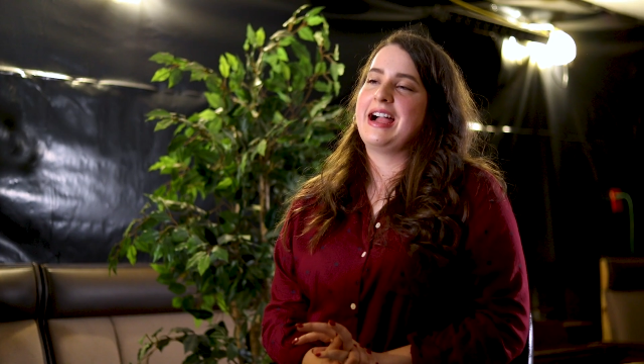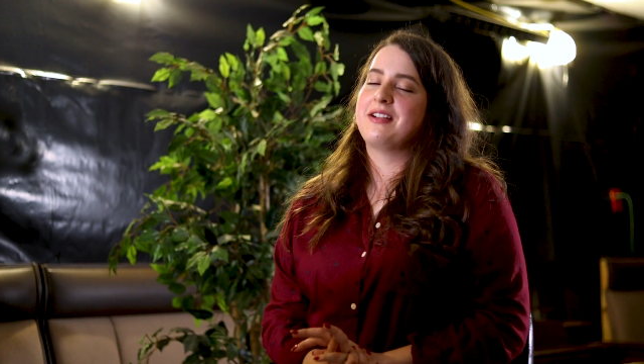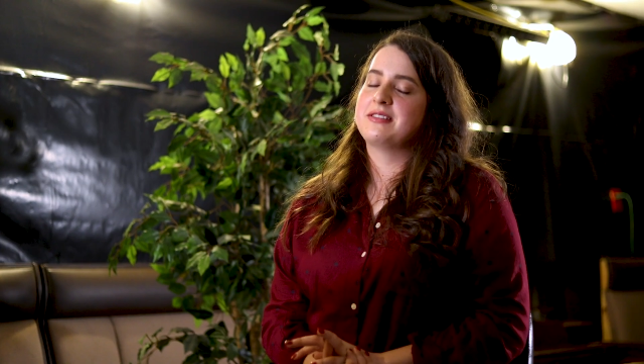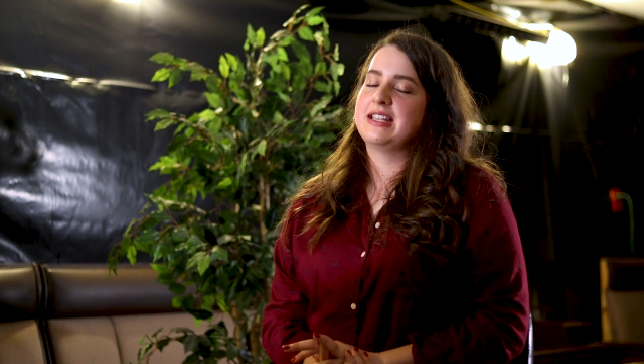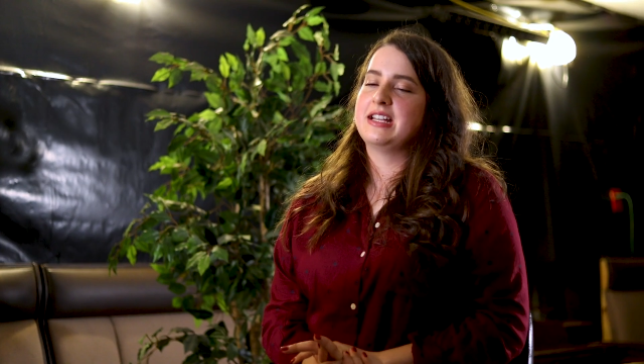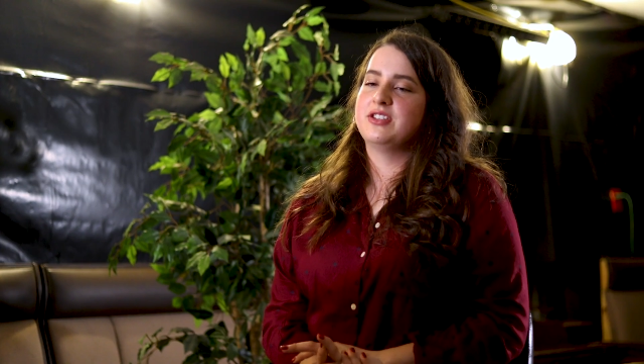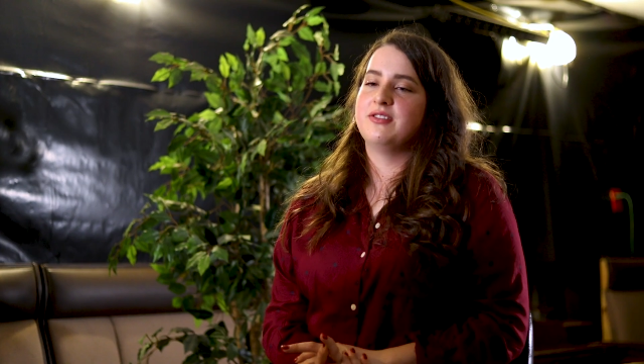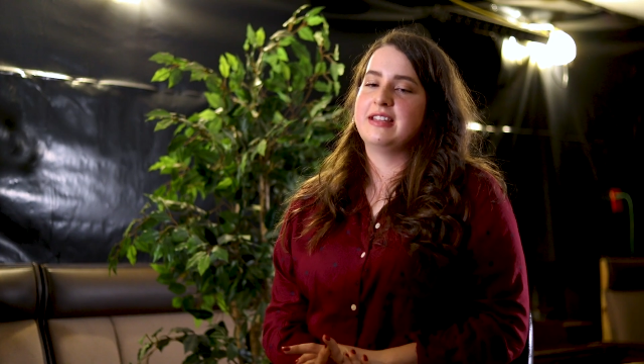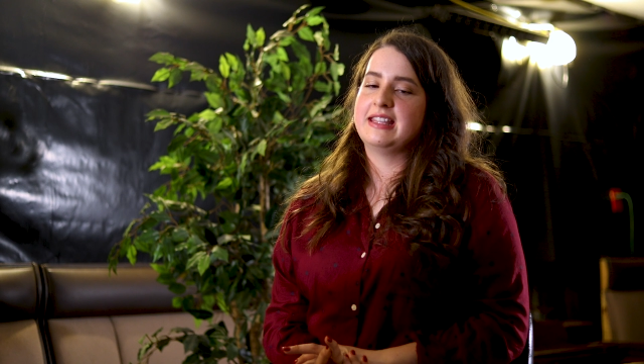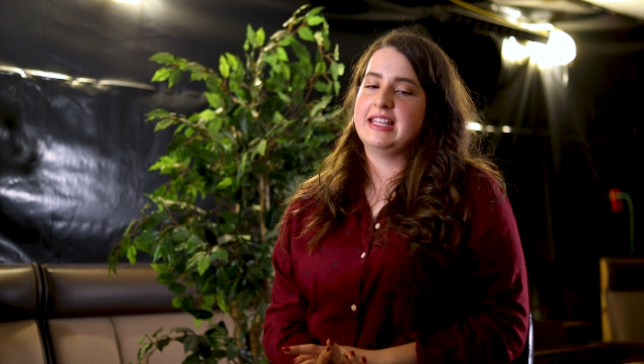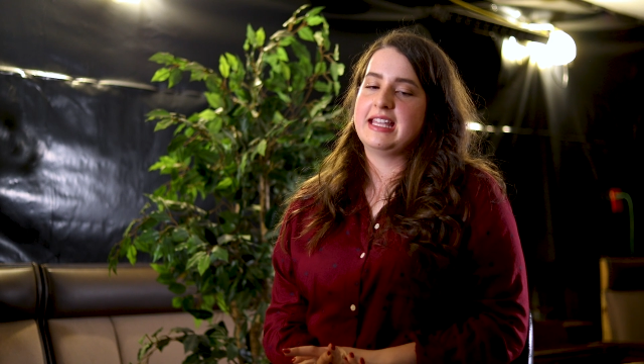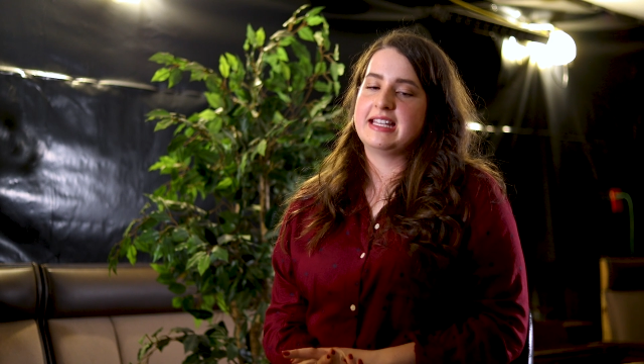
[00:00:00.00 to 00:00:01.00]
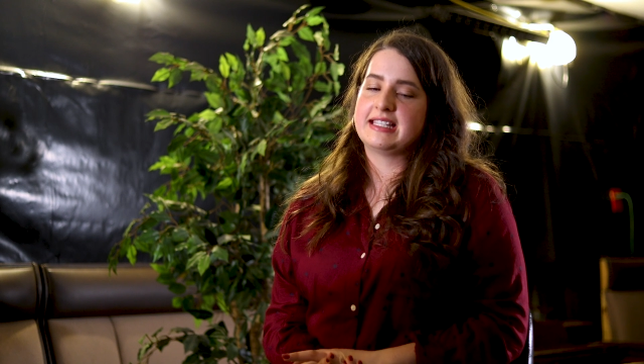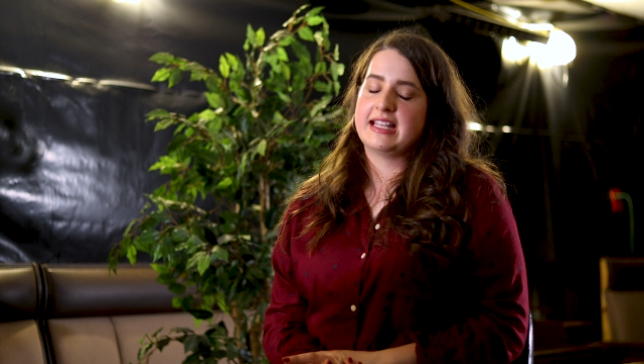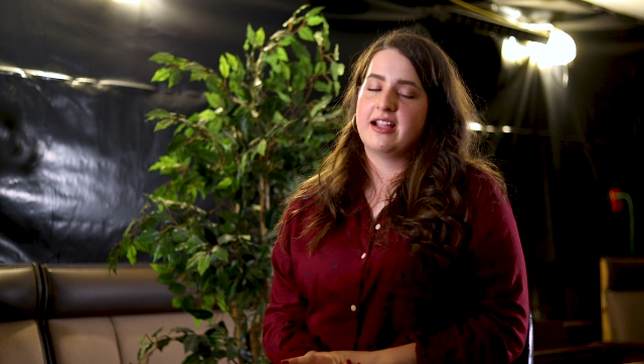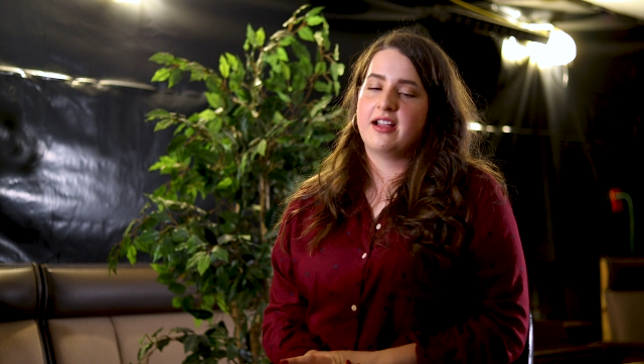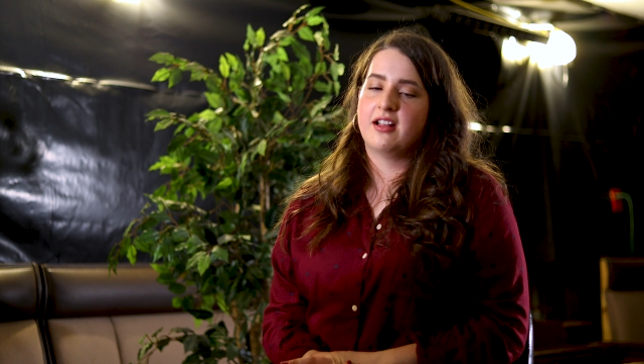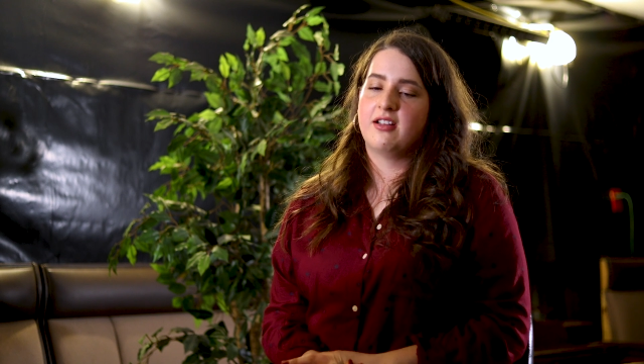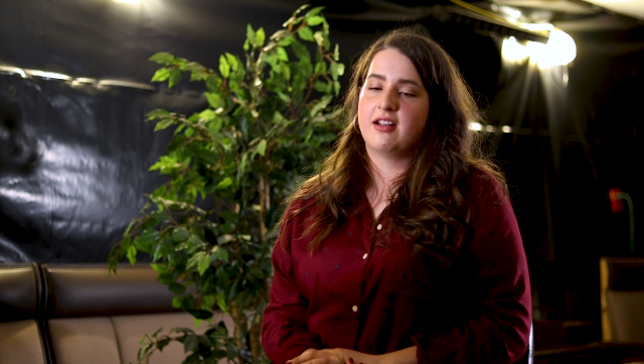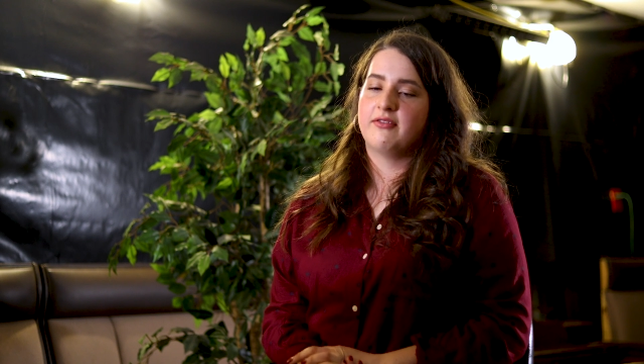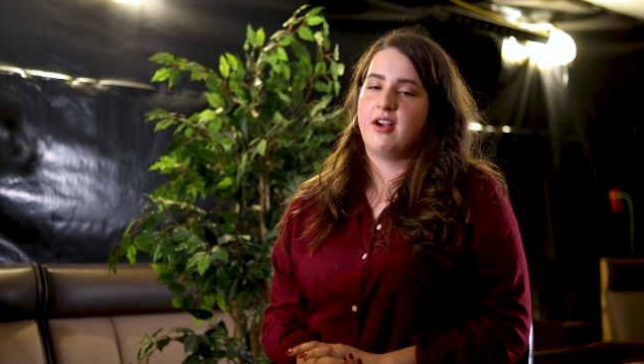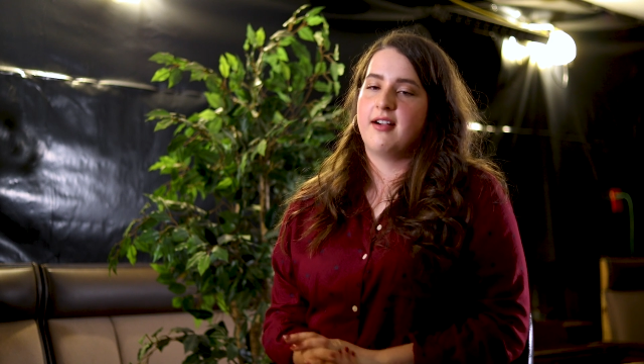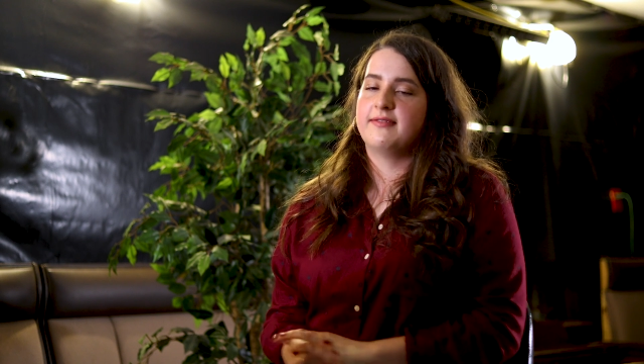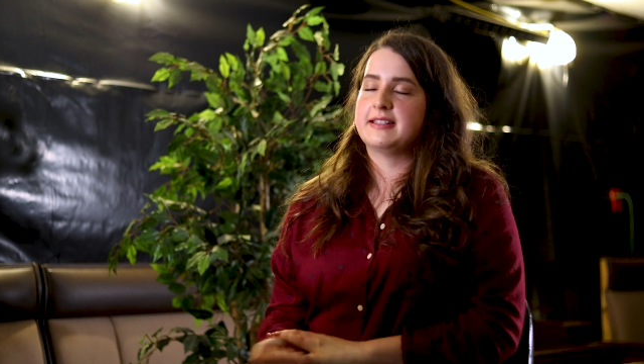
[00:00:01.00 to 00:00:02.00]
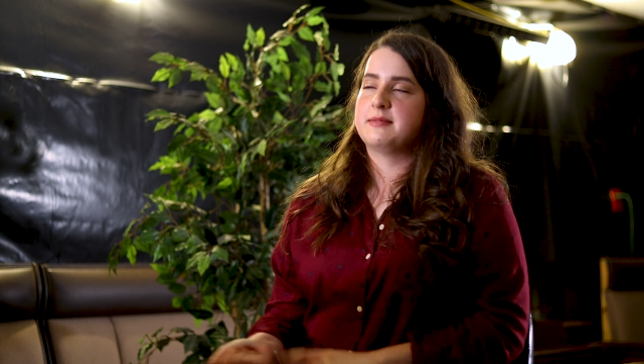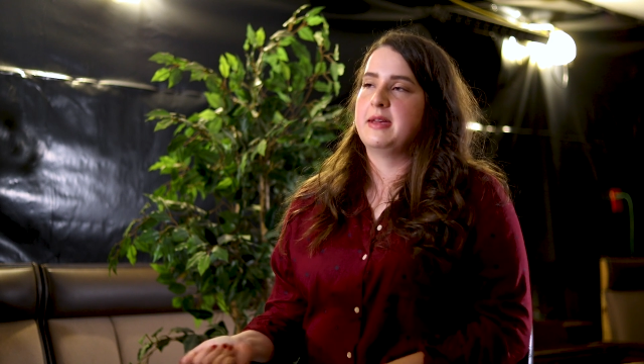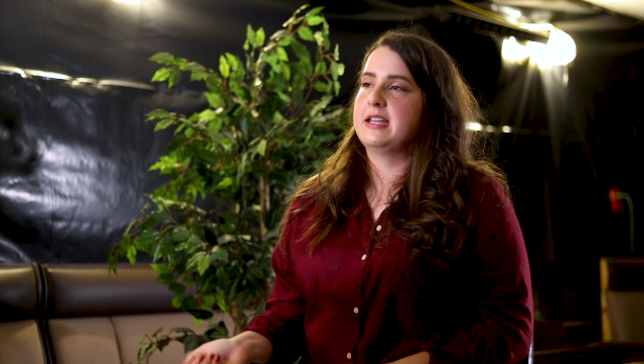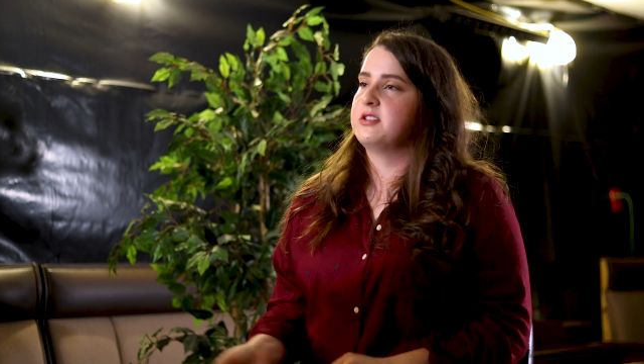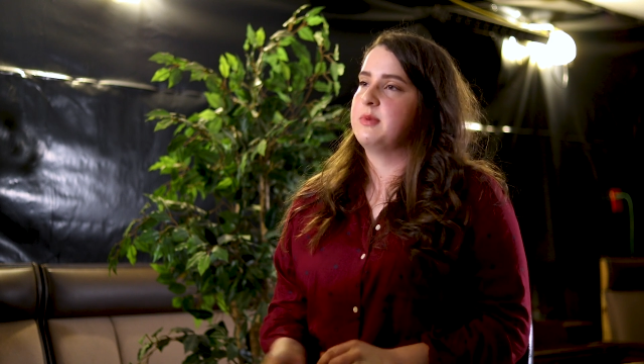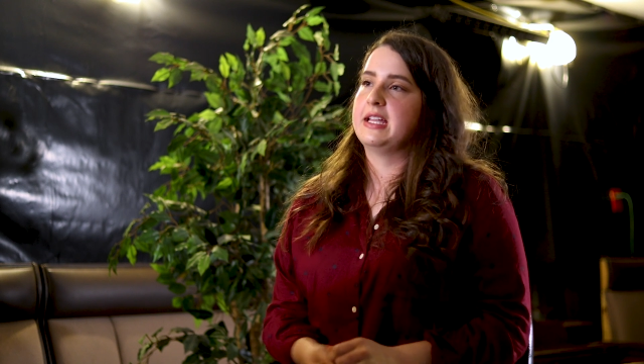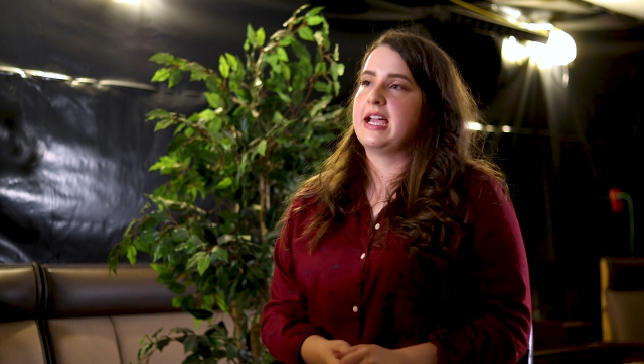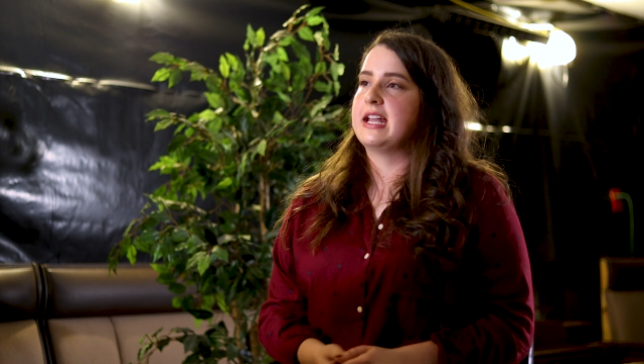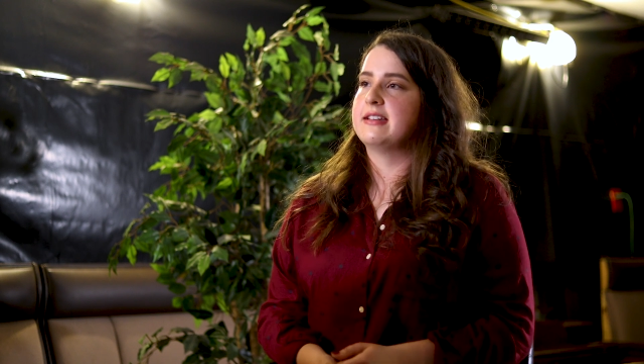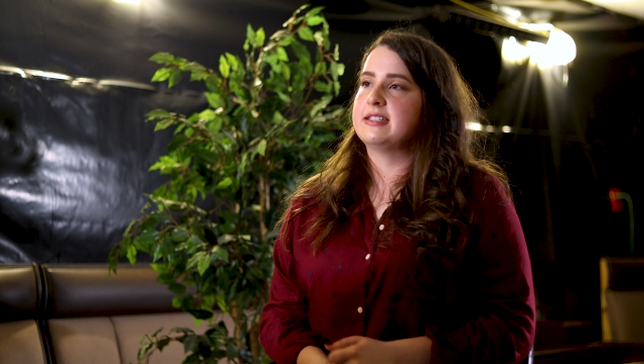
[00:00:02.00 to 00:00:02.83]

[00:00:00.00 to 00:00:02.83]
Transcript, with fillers: I was like doing things like a lot of office management kind